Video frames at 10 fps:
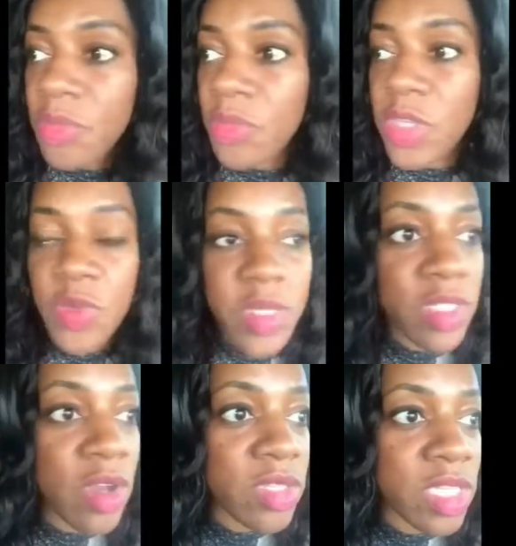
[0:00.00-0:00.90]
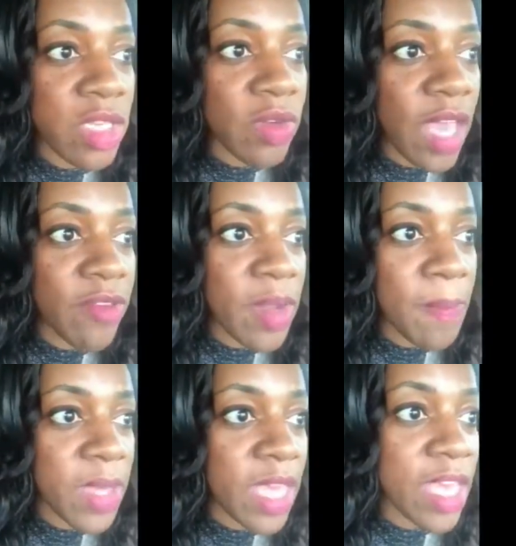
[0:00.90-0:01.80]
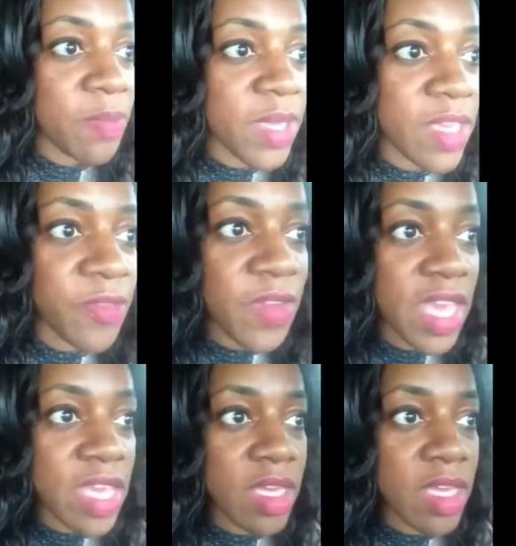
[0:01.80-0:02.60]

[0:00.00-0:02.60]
which results to you having a big fee.